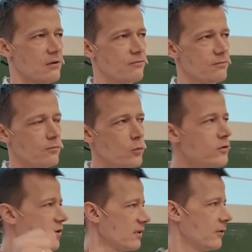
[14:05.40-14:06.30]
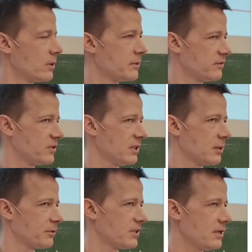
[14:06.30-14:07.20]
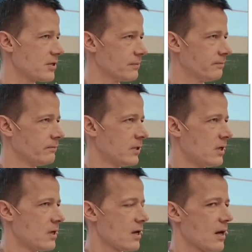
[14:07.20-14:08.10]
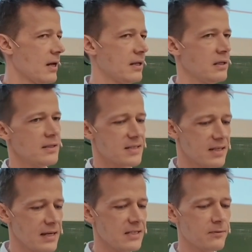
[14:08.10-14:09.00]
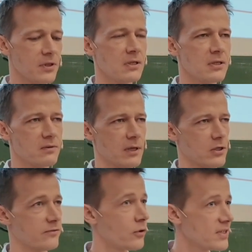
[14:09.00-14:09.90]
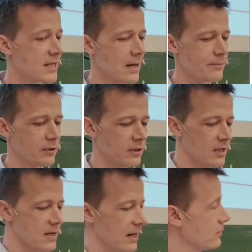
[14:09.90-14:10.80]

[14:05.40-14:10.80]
move around a bit of the interpretation, and then it stays within this structure. For example, I